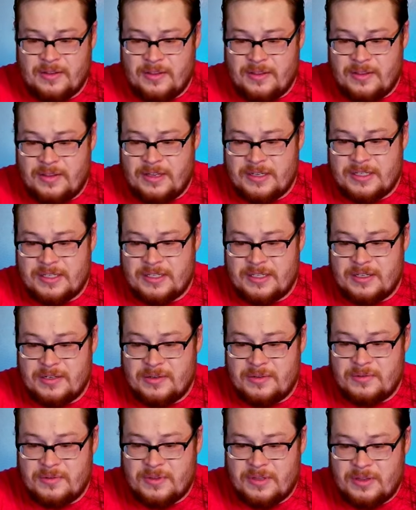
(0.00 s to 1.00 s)
this
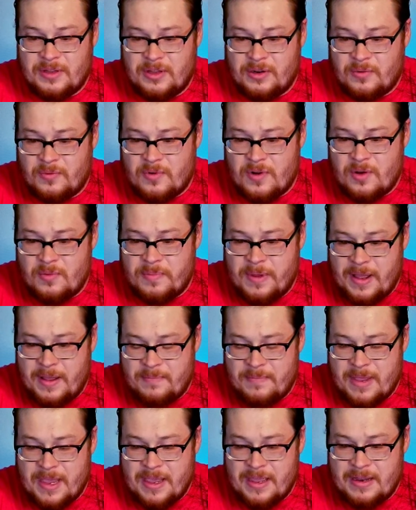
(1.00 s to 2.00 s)
dude, the little
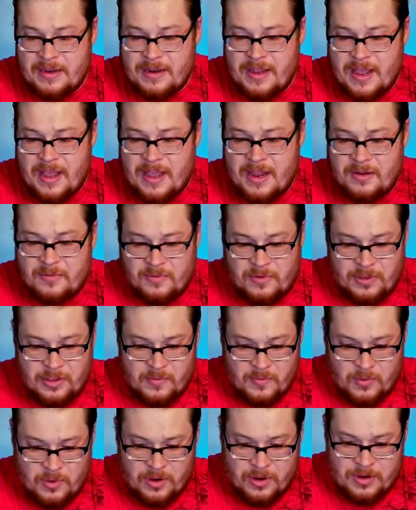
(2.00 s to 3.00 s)
robot man. I don't
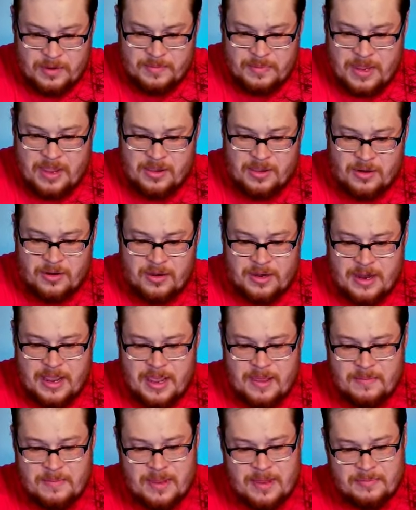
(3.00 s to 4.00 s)
really worry about your
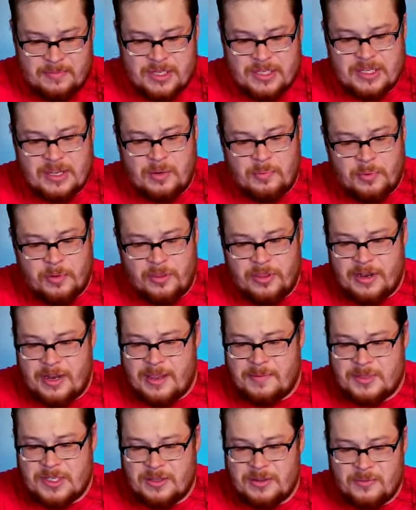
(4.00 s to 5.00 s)
name. I'm just gonna pull the
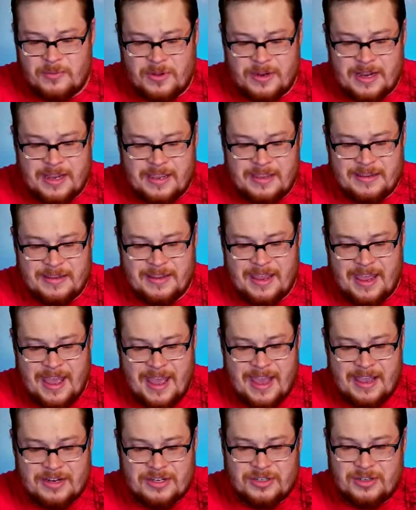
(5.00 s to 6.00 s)
names of the one I
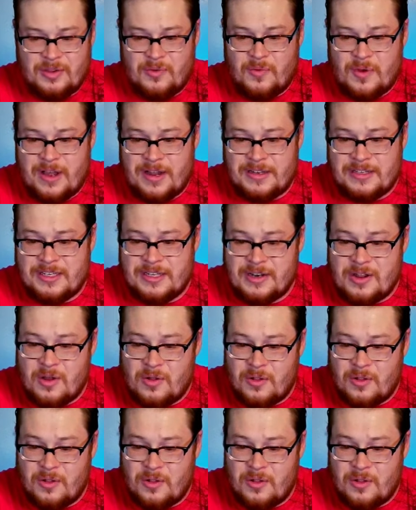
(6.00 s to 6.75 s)
actually want to know,